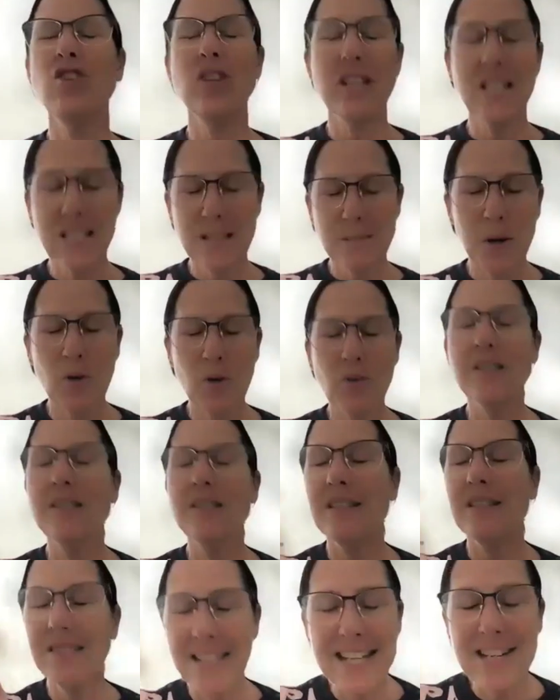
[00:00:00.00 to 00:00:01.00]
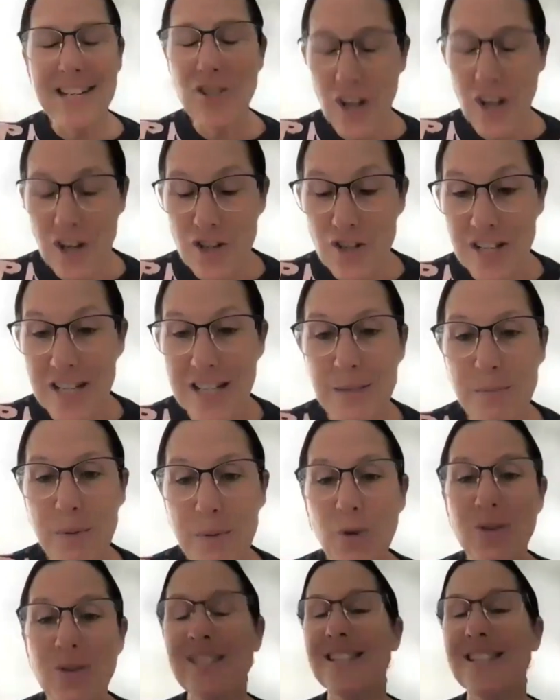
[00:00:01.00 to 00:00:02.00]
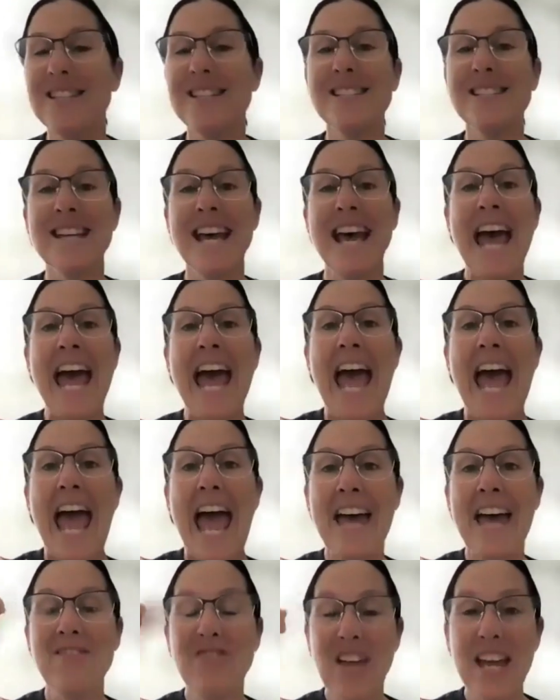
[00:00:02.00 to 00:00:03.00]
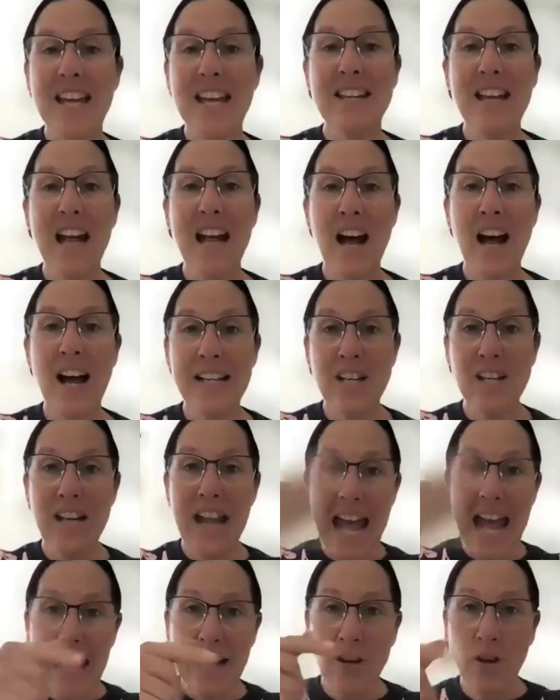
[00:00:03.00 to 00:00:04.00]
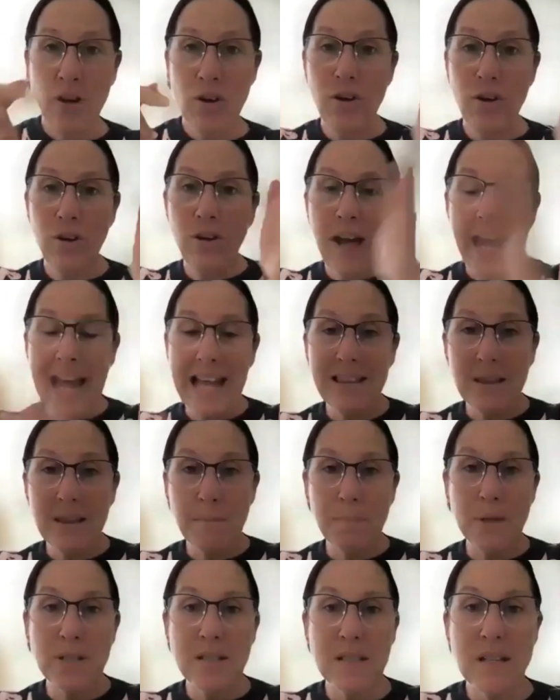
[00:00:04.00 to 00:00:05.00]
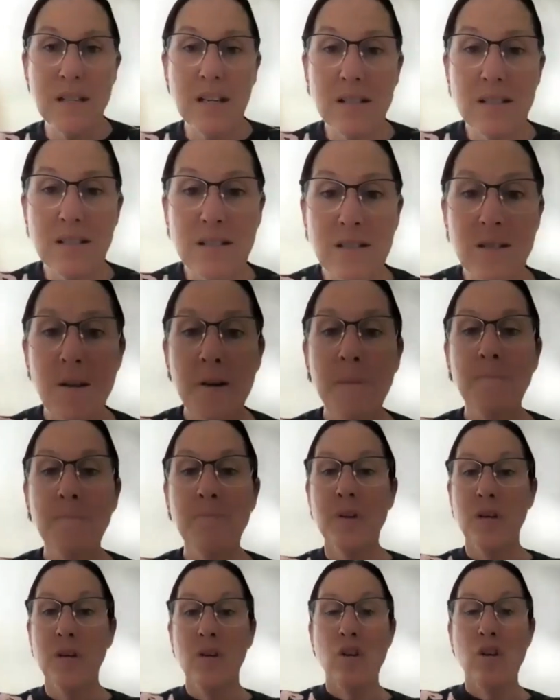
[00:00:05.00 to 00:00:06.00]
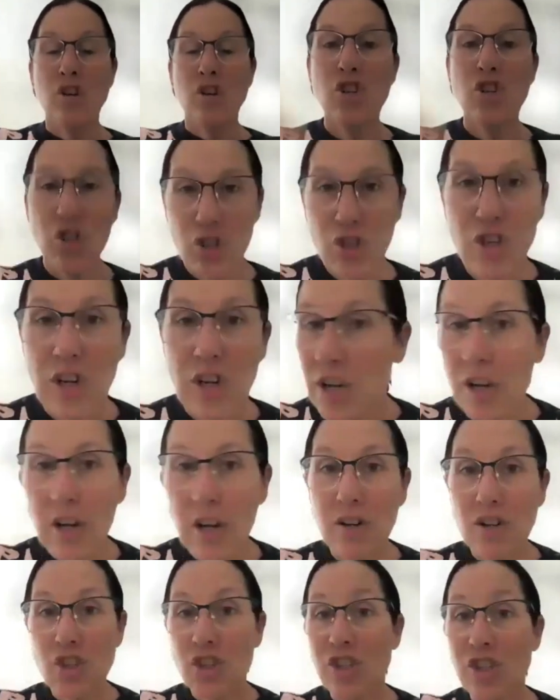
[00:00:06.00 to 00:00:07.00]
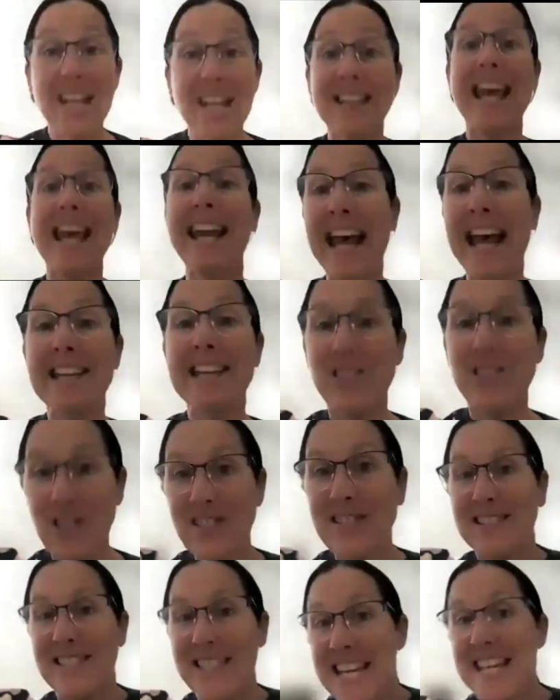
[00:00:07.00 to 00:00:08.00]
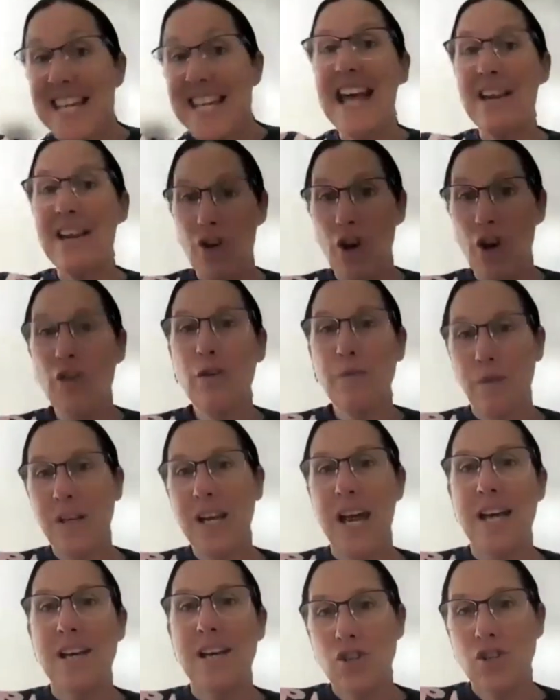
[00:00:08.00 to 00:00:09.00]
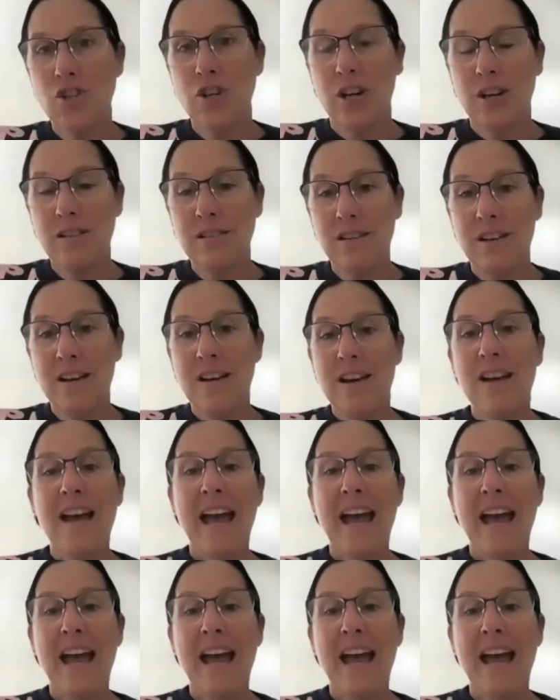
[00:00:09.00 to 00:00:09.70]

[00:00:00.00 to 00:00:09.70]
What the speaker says: experiences. And then I can add her at the business. She then has to see that notification